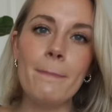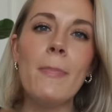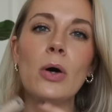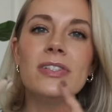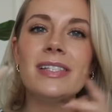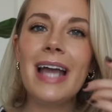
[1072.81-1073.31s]

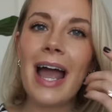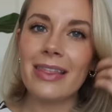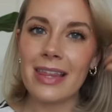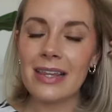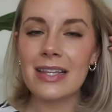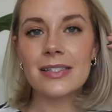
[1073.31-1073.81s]
Mostly I
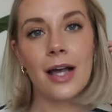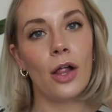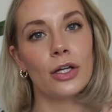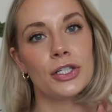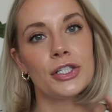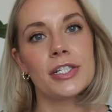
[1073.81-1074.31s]
think this
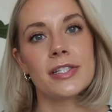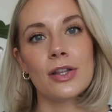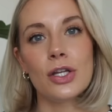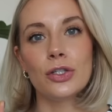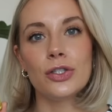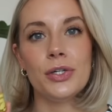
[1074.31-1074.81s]
color is just a
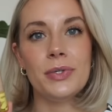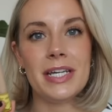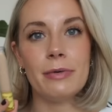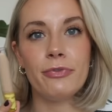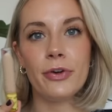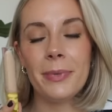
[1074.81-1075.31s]
little too
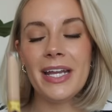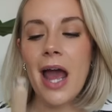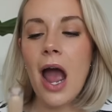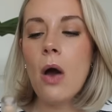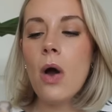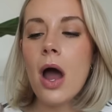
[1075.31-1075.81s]
deep for me
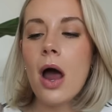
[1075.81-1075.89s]
now.